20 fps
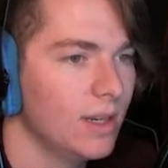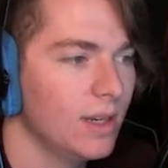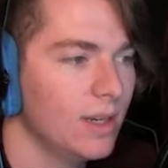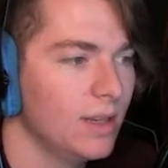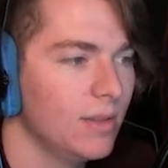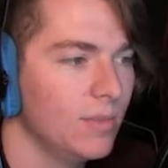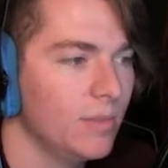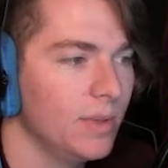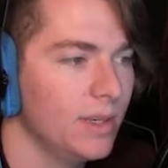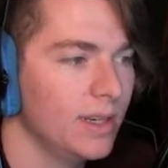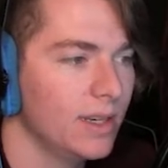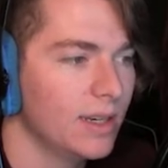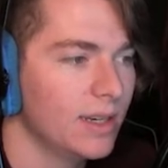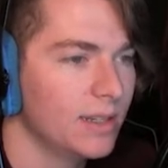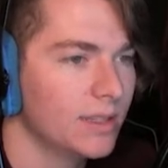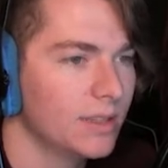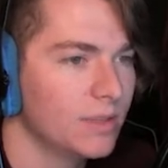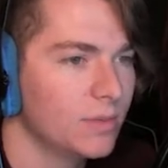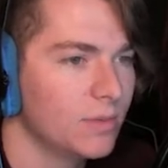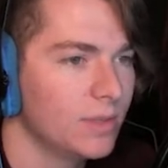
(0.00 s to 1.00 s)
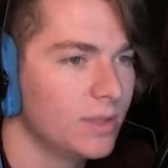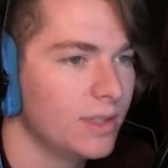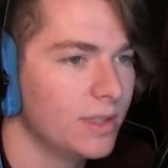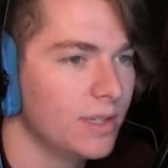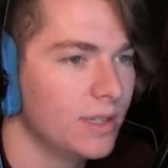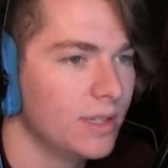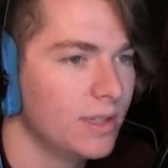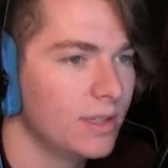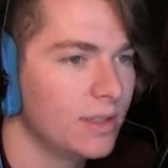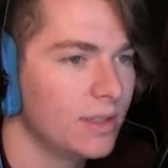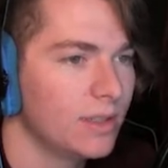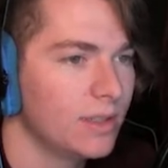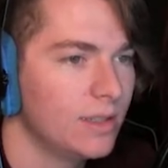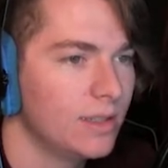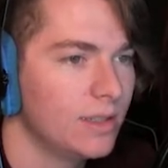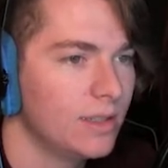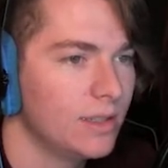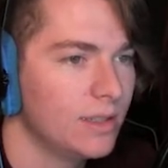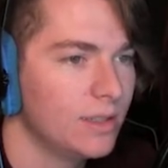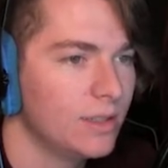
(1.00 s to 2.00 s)
I'll be honest with you.
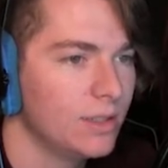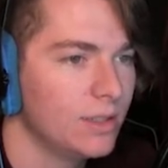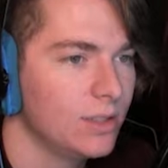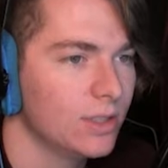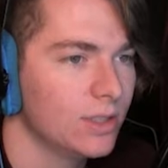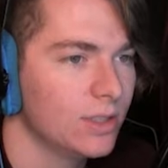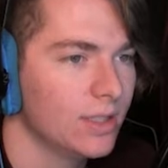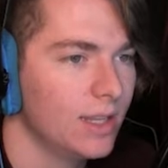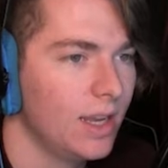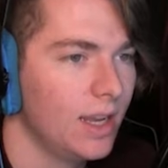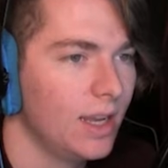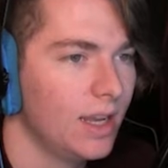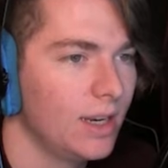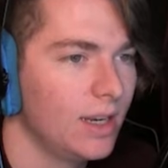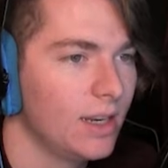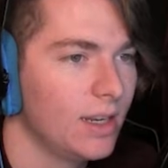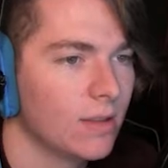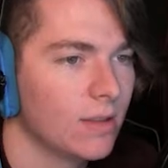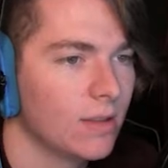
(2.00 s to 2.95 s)
It's just not.